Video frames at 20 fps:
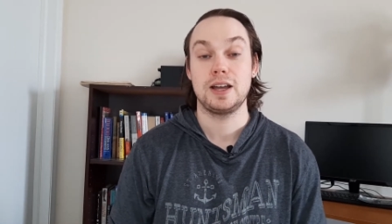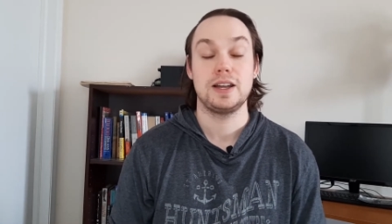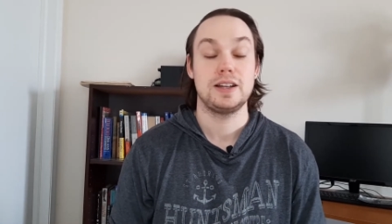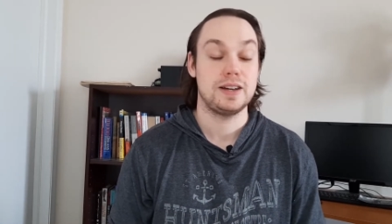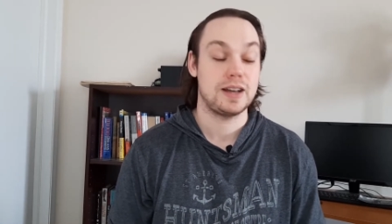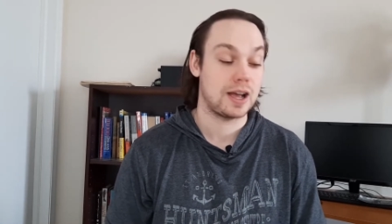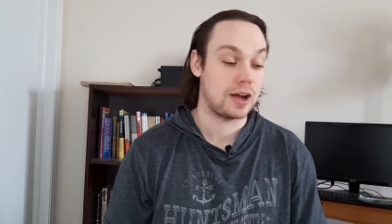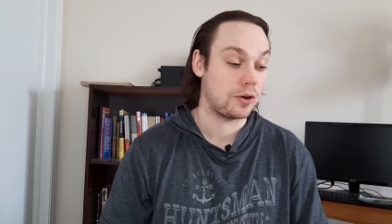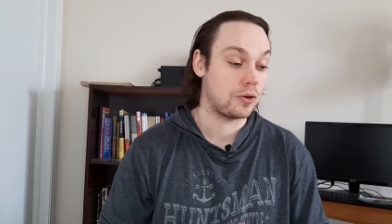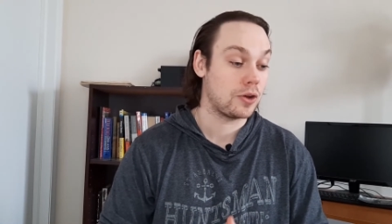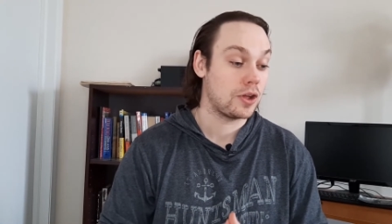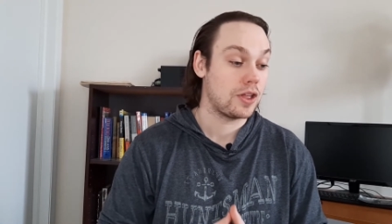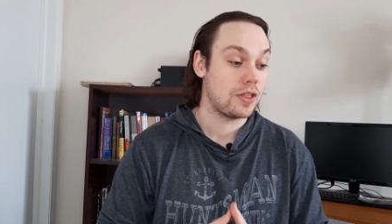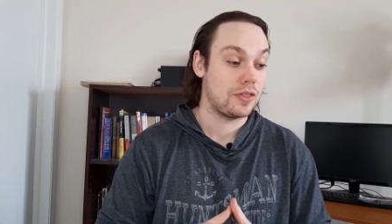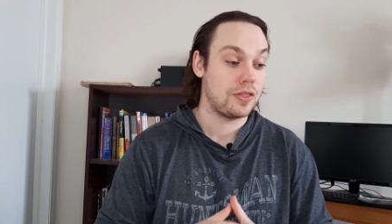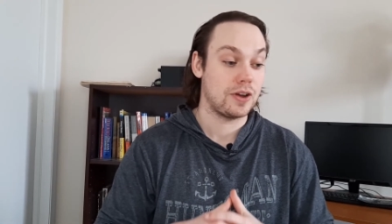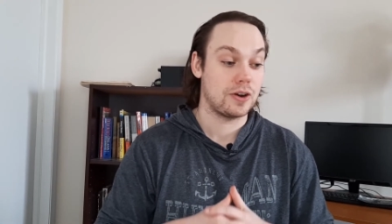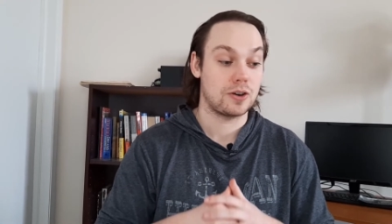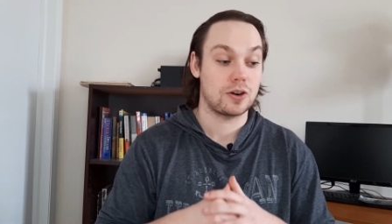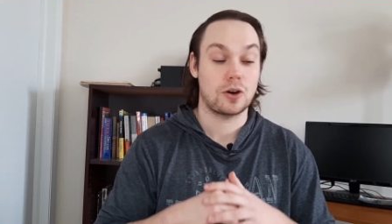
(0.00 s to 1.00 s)
Now,
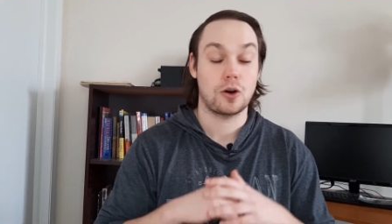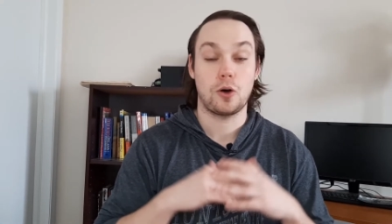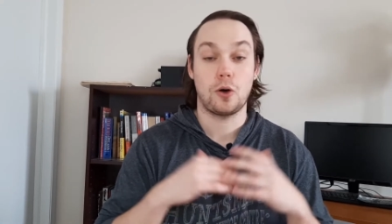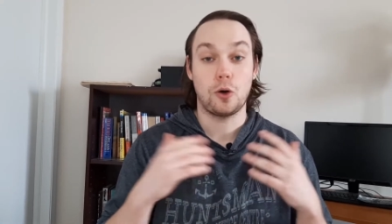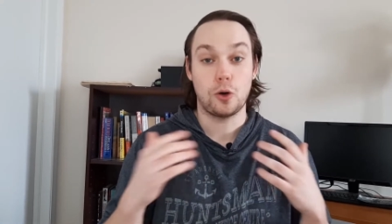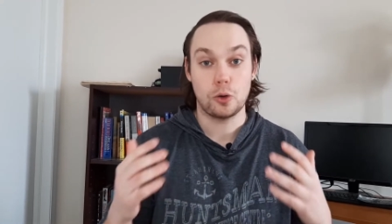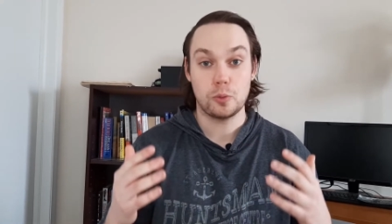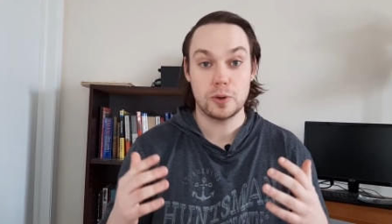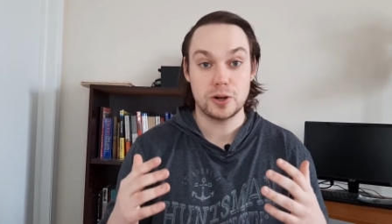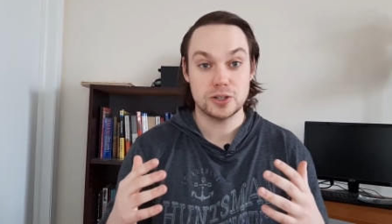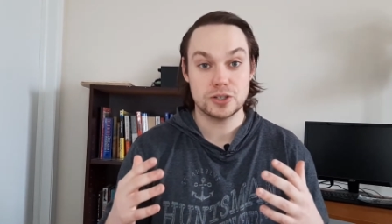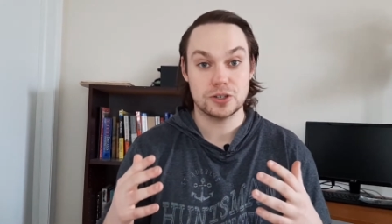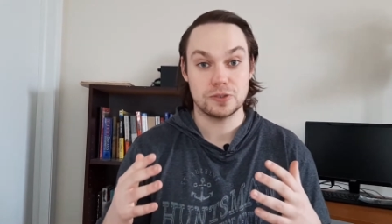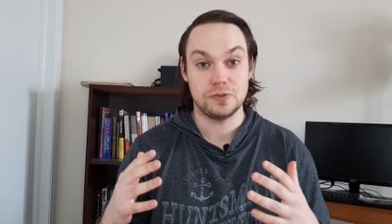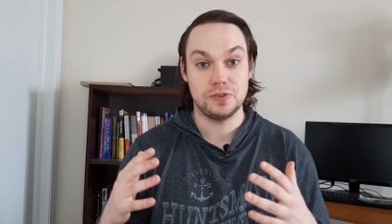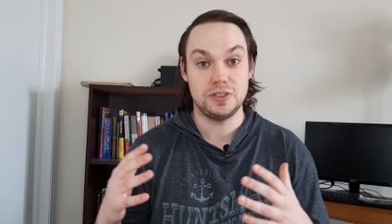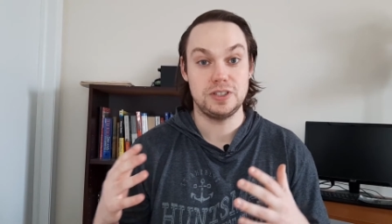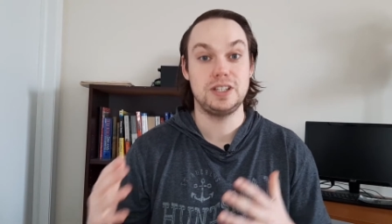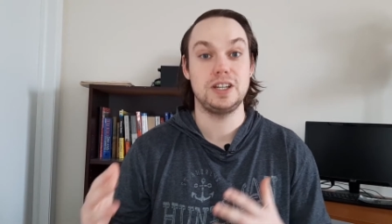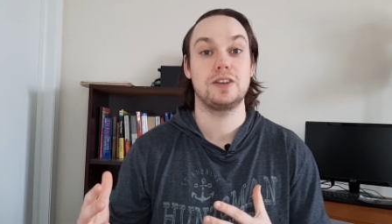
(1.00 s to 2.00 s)
there are a whole bunch of
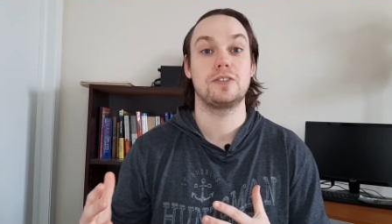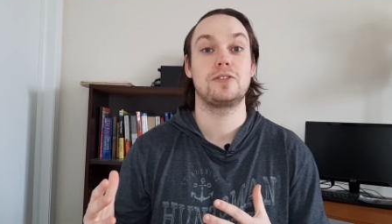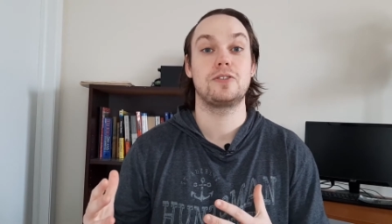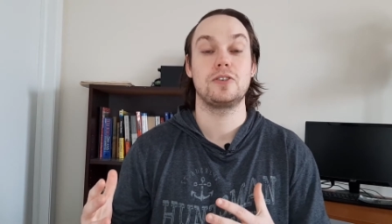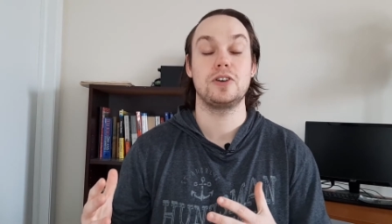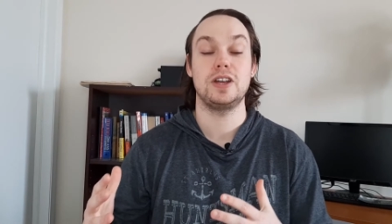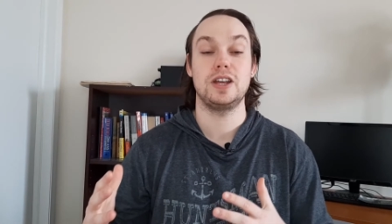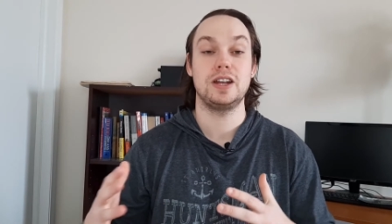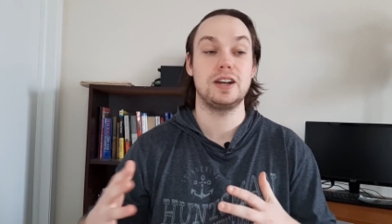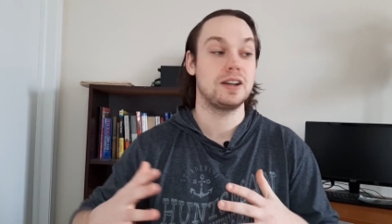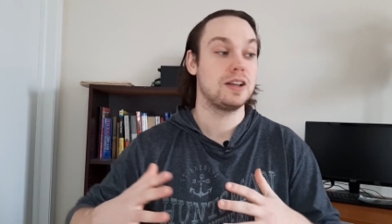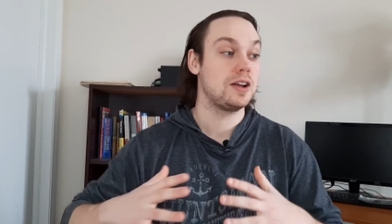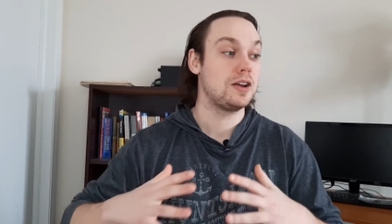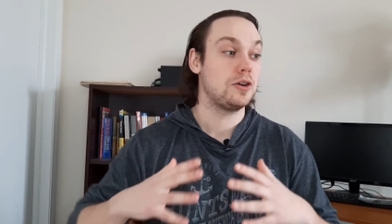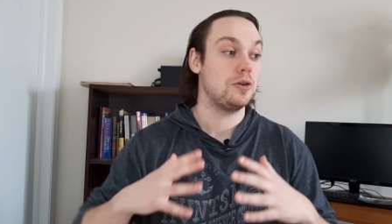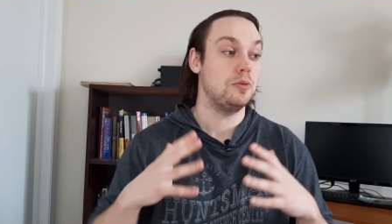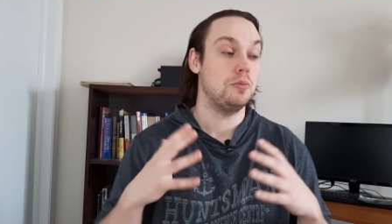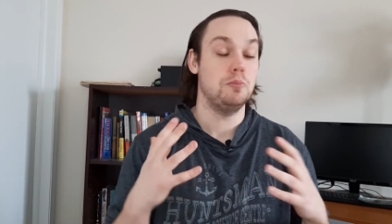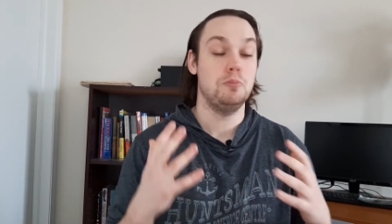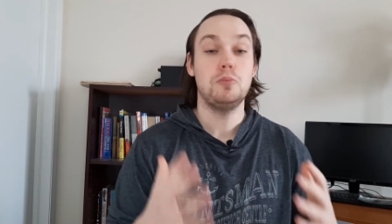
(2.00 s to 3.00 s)
different
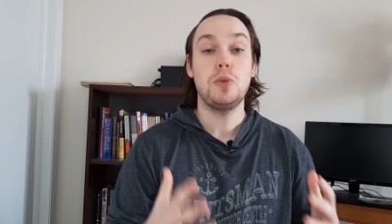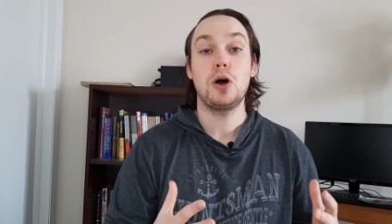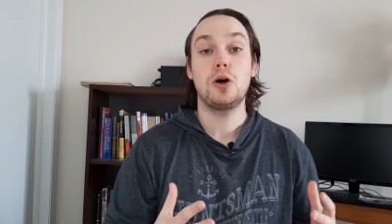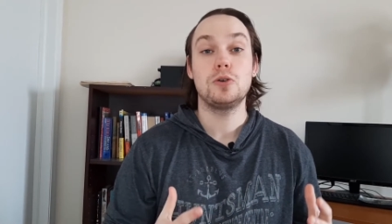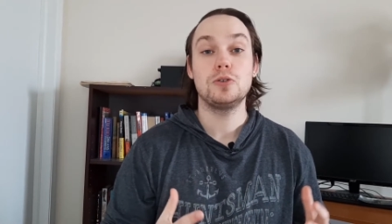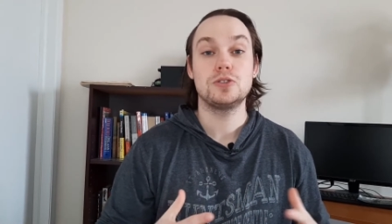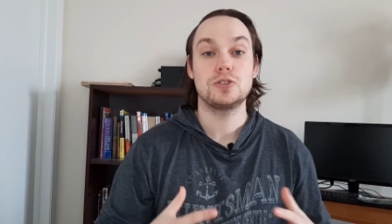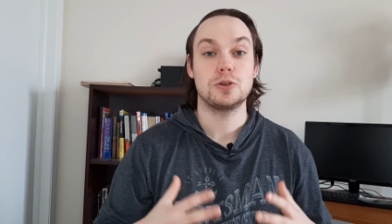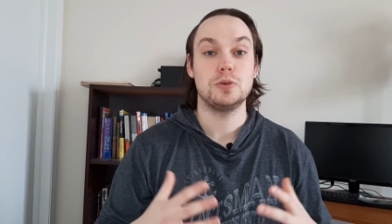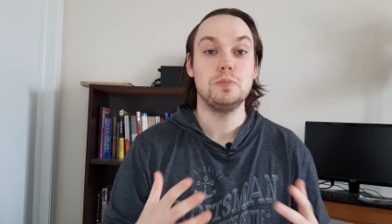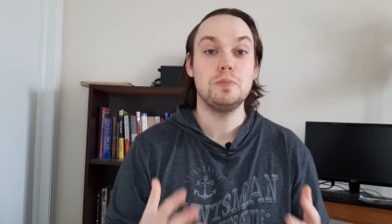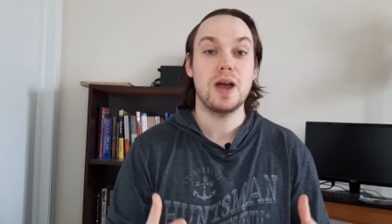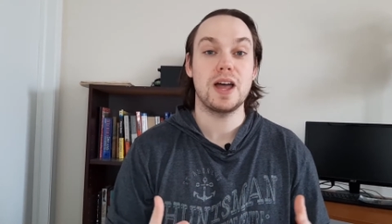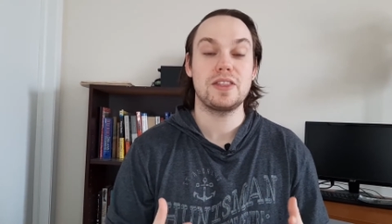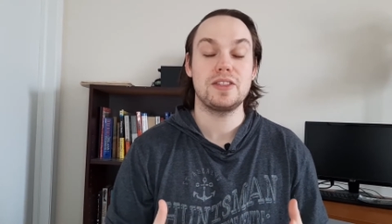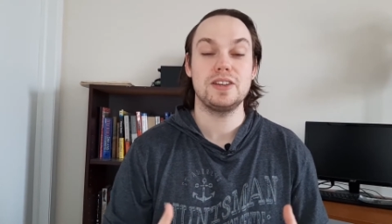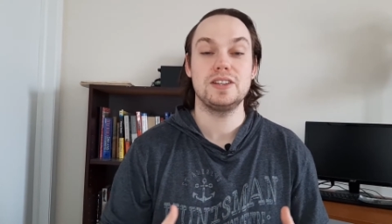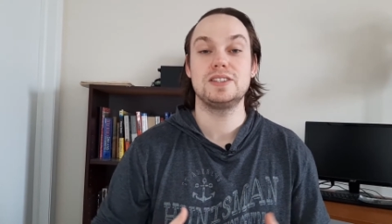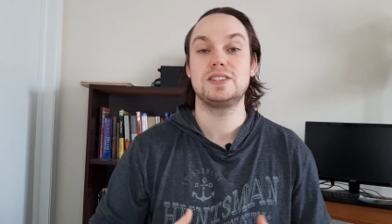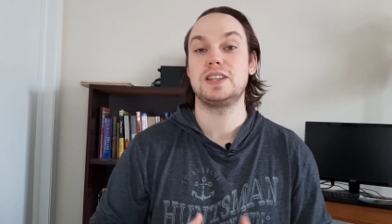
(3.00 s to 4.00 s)
modes or
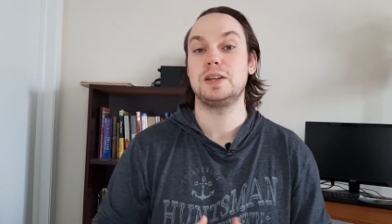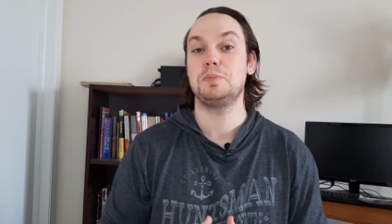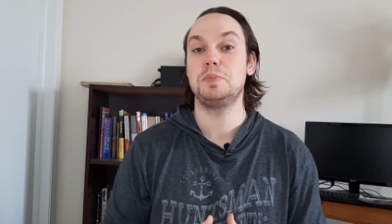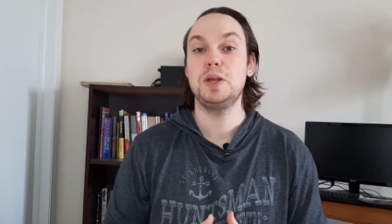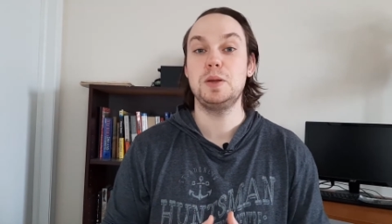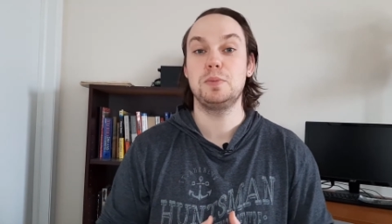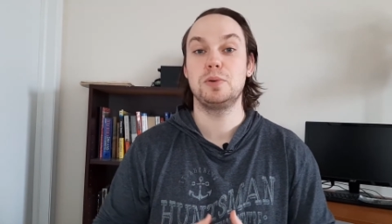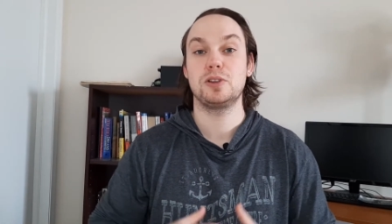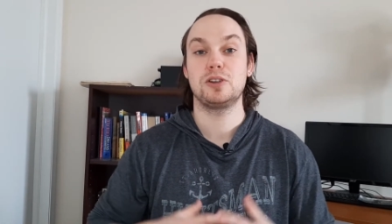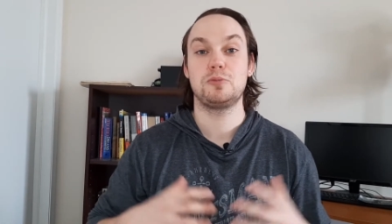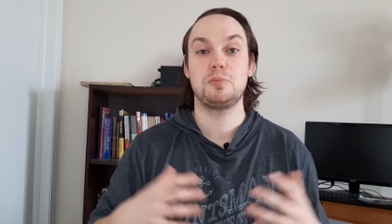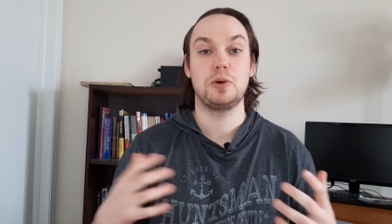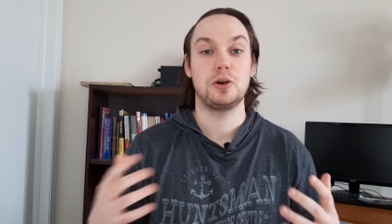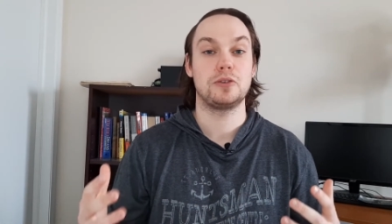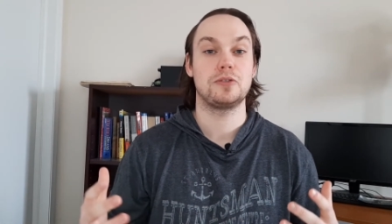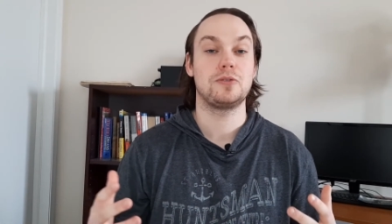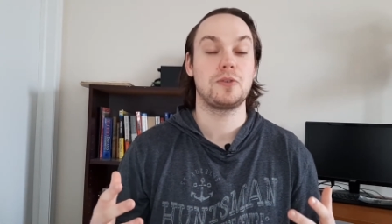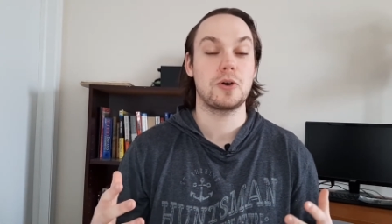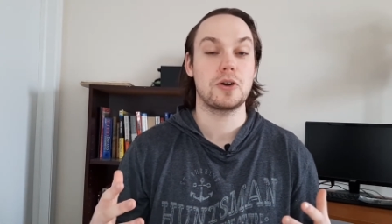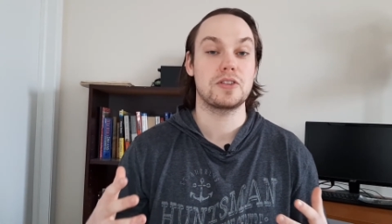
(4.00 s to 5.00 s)
methods that people have put
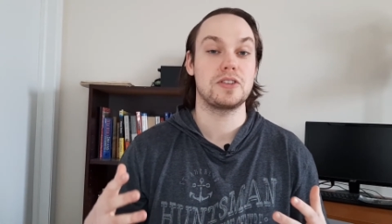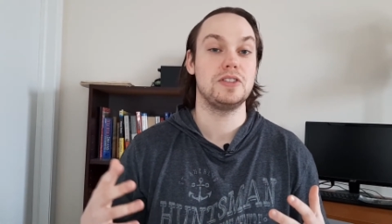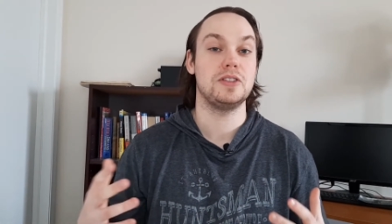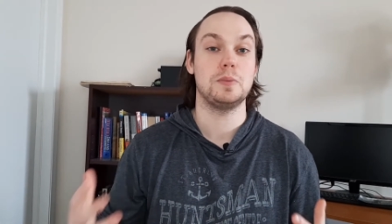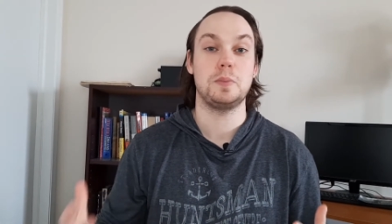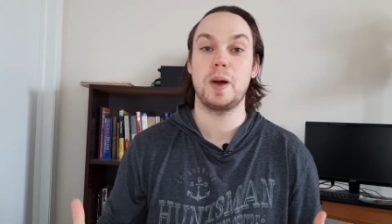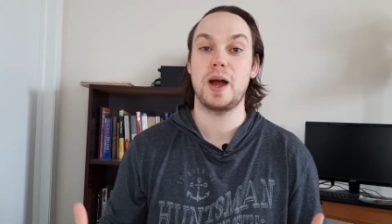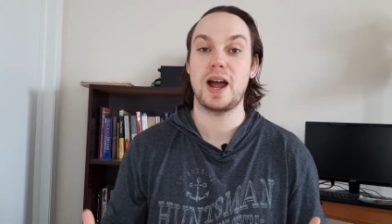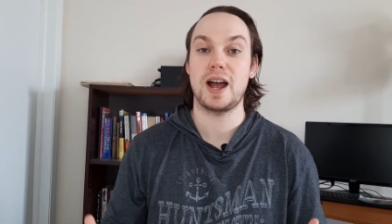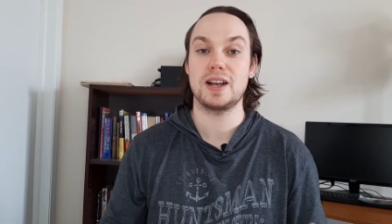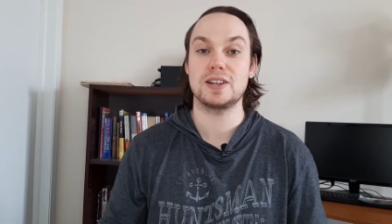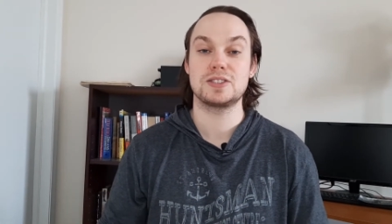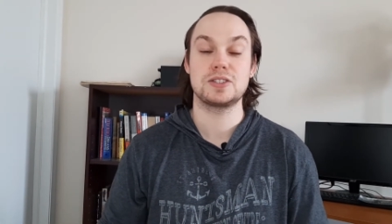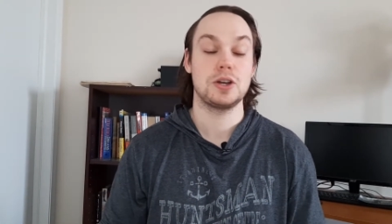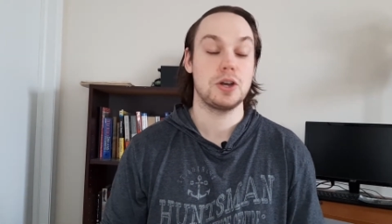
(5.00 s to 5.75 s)
forth in the past,